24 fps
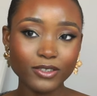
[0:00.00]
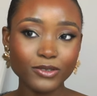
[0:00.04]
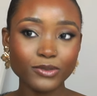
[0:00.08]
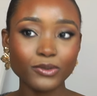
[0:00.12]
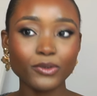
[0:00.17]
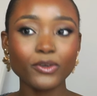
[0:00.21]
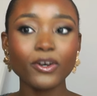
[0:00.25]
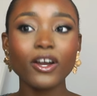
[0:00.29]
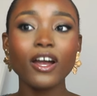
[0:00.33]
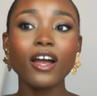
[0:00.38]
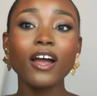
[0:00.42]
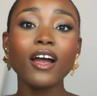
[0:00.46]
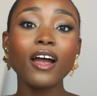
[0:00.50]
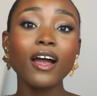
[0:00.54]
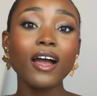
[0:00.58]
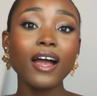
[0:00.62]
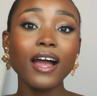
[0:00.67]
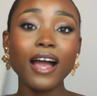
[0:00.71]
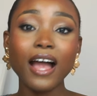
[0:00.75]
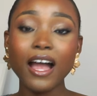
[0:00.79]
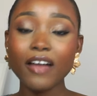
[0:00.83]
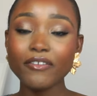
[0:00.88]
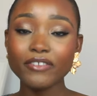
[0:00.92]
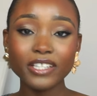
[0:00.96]
So
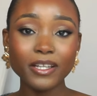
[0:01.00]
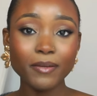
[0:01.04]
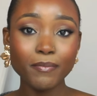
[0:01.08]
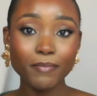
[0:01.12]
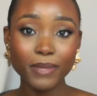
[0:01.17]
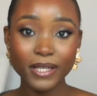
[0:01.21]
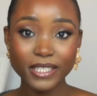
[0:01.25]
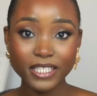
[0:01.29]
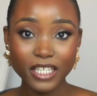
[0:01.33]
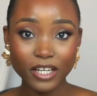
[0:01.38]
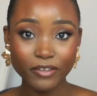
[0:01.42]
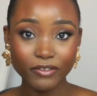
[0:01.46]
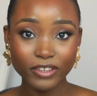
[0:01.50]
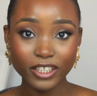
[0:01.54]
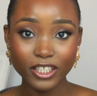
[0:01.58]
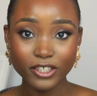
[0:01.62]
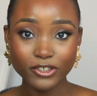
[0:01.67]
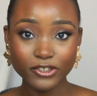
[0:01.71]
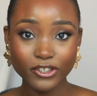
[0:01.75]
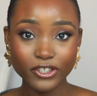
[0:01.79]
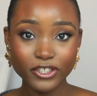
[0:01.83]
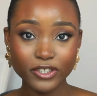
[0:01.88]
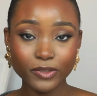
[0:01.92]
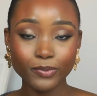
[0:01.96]
having a better
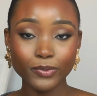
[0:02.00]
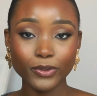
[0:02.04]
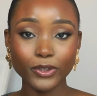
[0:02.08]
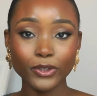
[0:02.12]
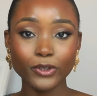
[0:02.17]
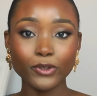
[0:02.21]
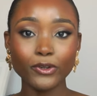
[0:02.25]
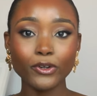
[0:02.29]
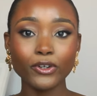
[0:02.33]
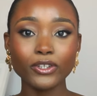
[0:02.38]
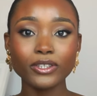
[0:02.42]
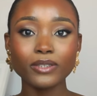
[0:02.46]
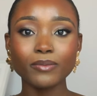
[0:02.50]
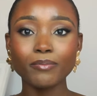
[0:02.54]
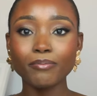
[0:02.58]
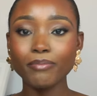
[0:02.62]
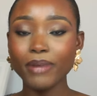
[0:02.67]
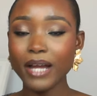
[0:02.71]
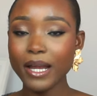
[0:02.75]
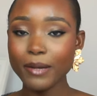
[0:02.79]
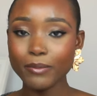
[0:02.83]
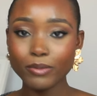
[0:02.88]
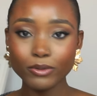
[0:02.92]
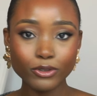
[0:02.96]
relationship with God,
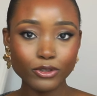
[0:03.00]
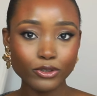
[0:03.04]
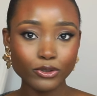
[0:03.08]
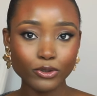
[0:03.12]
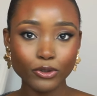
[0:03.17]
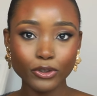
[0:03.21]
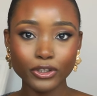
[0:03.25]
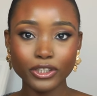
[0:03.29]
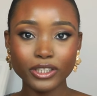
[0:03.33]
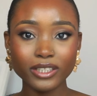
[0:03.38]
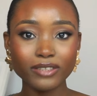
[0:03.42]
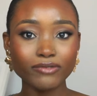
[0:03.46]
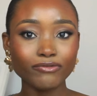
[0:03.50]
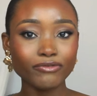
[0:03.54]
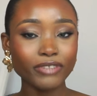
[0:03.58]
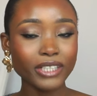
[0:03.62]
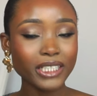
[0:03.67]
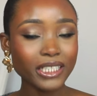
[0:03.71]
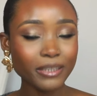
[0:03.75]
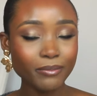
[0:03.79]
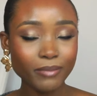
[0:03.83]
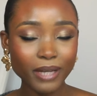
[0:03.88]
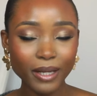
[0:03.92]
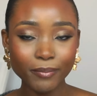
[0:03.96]
Bible study,
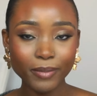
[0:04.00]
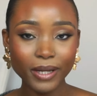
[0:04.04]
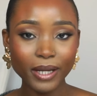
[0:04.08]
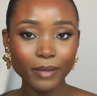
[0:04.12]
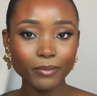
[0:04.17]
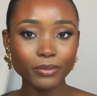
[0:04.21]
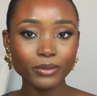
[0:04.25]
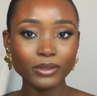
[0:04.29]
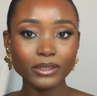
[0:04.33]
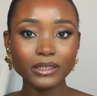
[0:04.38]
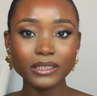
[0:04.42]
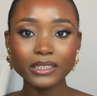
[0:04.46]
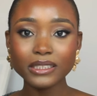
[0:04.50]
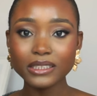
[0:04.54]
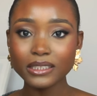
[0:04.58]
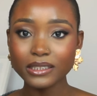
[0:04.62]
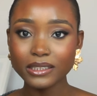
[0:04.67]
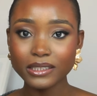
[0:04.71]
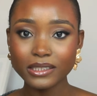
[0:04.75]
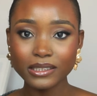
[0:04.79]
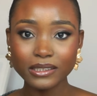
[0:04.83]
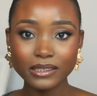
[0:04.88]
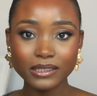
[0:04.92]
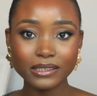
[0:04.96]
reading my Bible,
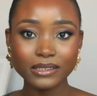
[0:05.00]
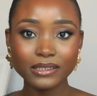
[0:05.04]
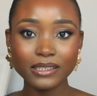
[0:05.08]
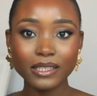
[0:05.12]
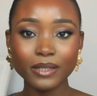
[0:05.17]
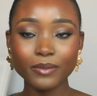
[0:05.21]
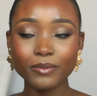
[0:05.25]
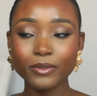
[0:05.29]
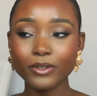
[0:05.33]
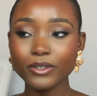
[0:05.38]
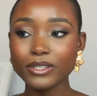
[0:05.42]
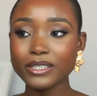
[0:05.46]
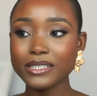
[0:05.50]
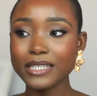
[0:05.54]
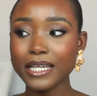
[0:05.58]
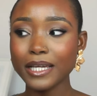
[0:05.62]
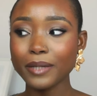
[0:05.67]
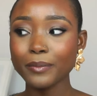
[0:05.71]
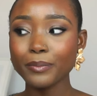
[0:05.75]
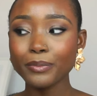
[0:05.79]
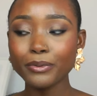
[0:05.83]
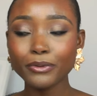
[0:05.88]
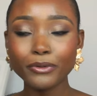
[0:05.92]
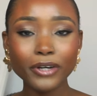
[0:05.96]
listening to sermons,
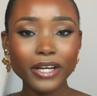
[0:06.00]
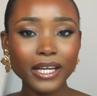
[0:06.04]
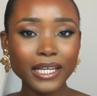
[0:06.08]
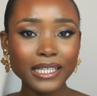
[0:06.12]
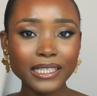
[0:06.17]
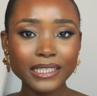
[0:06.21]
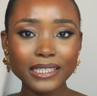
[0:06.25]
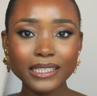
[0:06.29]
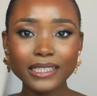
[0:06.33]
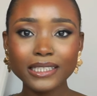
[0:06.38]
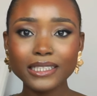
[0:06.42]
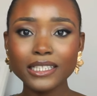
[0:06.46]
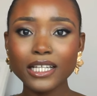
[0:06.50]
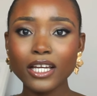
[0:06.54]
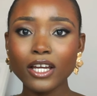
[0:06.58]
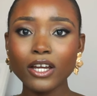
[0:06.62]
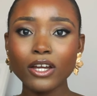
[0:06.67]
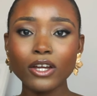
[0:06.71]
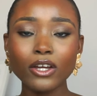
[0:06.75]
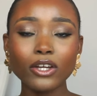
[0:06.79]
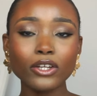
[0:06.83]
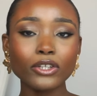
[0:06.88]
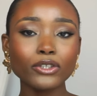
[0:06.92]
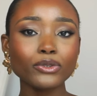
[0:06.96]
like, praying,
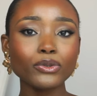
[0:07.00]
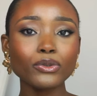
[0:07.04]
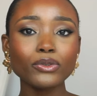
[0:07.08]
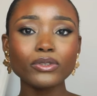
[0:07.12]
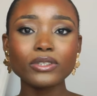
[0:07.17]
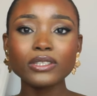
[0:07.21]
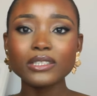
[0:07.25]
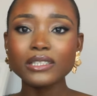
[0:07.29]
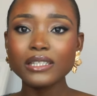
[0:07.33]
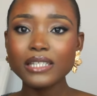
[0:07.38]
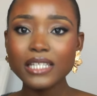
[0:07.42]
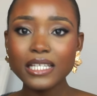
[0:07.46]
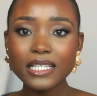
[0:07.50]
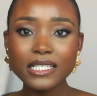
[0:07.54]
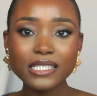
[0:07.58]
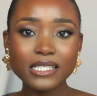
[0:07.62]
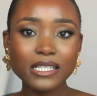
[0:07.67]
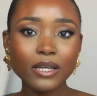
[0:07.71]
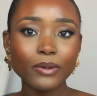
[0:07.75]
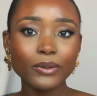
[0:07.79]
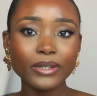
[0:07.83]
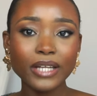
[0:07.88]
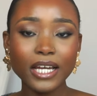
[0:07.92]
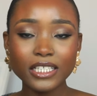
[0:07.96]
you know, things
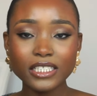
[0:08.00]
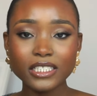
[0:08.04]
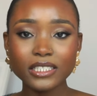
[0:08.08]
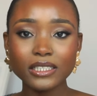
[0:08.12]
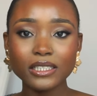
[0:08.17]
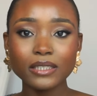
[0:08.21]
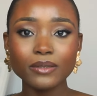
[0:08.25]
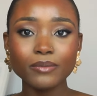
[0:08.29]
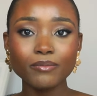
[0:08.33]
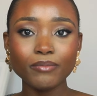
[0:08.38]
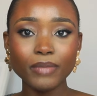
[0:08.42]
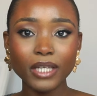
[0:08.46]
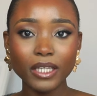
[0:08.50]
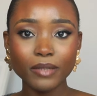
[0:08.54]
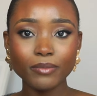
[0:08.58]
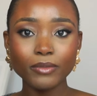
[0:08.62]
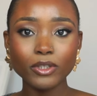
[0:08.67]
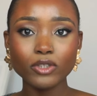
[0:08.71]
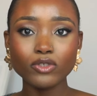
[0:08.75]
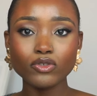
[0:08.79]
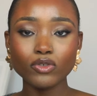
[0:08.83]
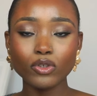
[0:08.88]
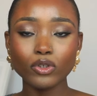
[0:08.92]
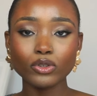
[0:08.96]
that would actually make
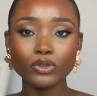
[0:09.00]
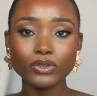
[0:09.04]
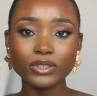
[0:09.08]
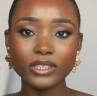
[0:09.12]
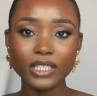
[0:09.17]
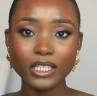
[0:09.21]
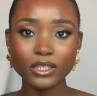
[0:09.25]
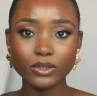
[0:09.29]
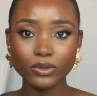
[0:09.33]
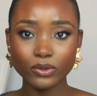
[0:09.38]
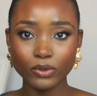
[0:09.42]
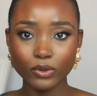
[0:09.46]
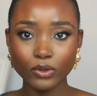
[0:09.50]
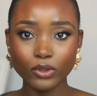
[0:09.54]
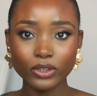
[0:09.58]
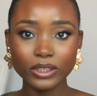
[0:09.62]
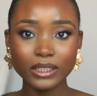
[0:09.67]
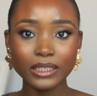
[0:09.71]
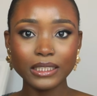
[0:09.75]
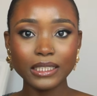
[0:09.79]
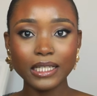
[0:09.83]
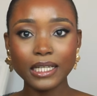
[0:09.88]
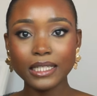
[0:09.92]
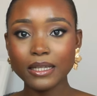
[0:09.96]
me draw closer to God,
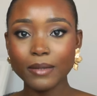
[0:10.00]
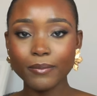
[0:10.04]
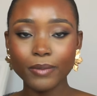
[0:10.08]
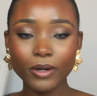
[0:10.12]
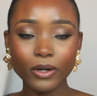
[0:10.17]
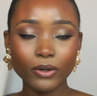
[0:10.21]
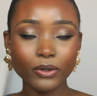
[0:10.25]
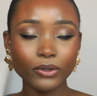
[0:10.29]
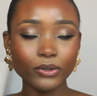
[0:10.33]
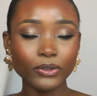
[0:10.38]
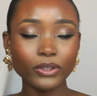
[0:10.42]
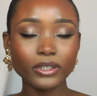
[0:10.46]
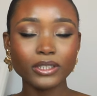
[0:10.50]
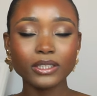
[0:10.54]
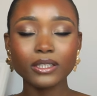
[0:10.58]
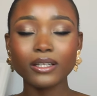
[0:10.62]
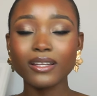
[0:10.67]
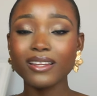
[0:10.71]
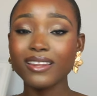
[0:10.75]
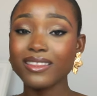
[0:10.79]
learn about God.